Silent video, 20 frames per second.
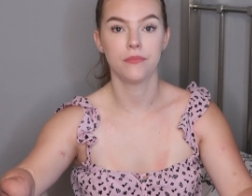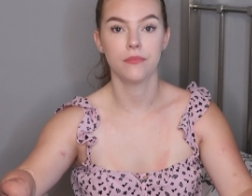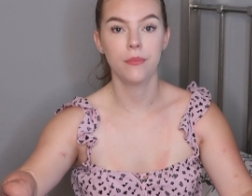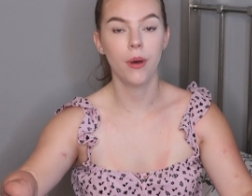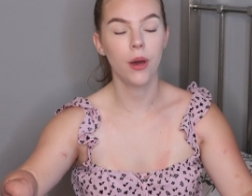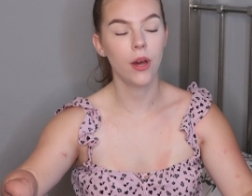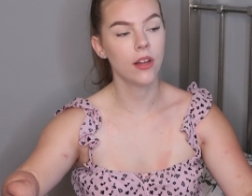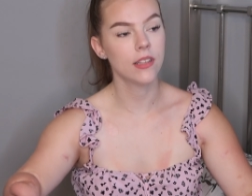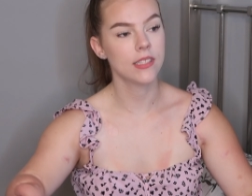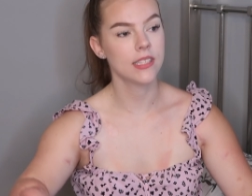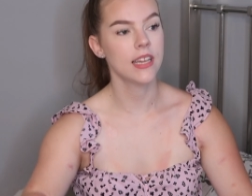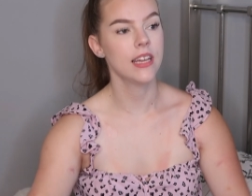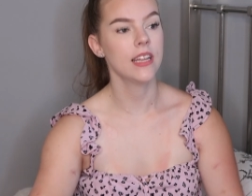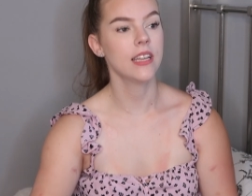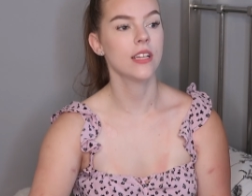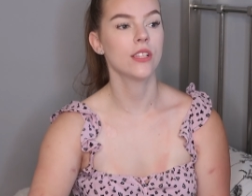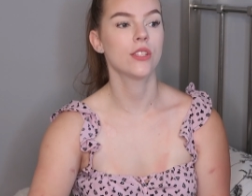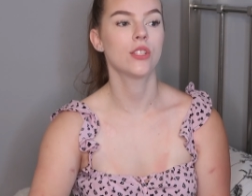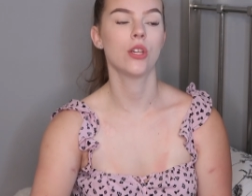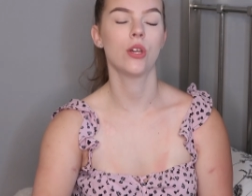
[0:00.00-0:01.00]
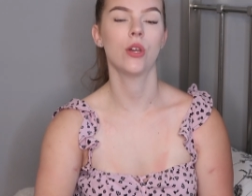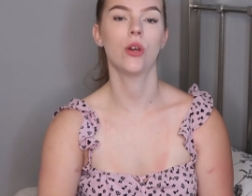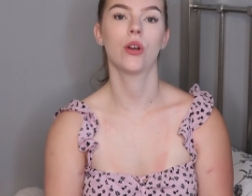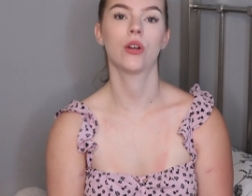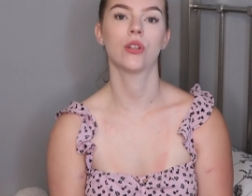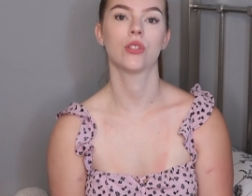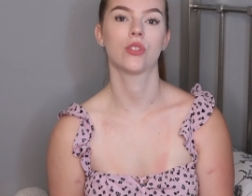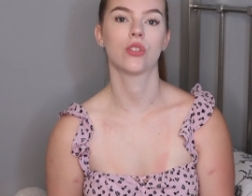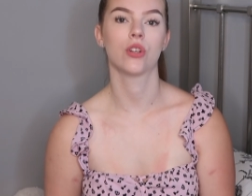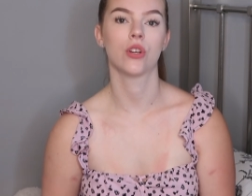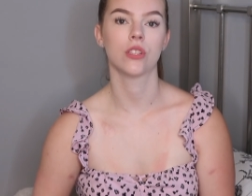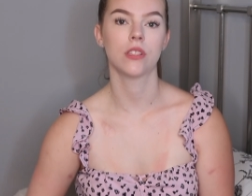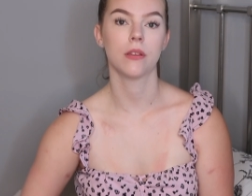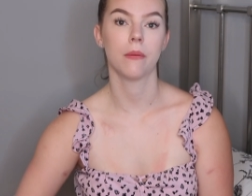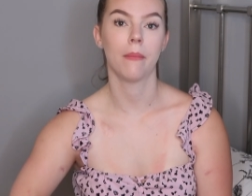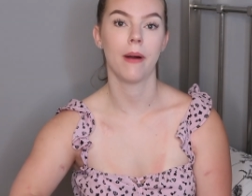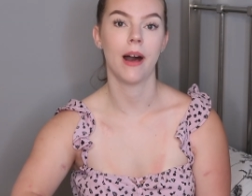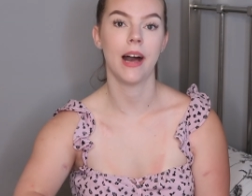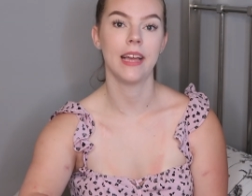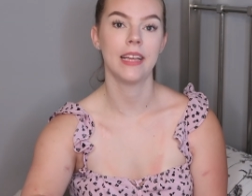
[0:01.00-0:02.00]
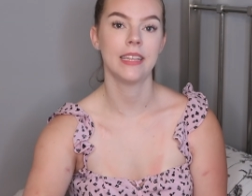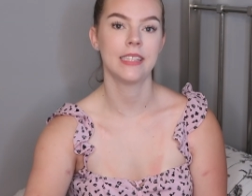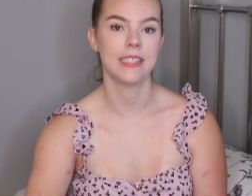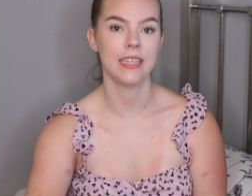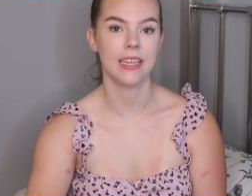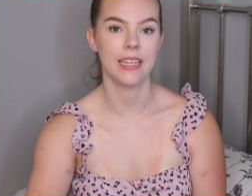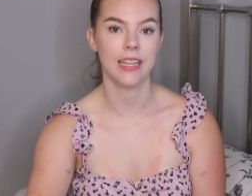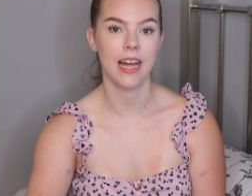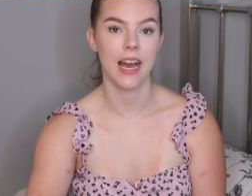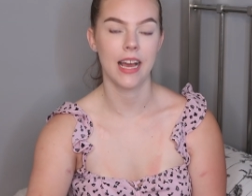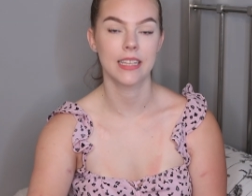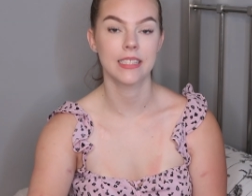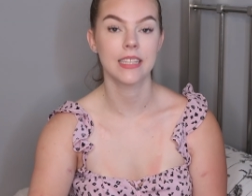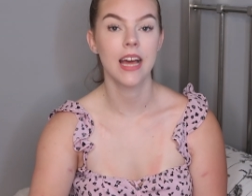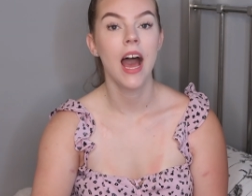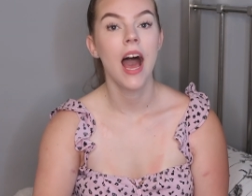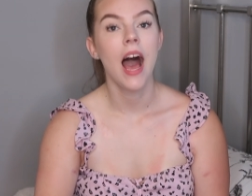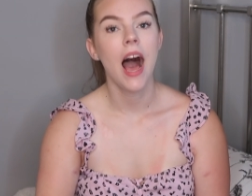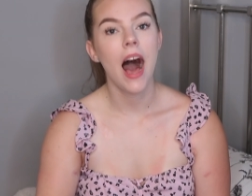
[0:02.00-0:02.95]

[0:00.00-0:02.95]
parts in to construct my sea legs.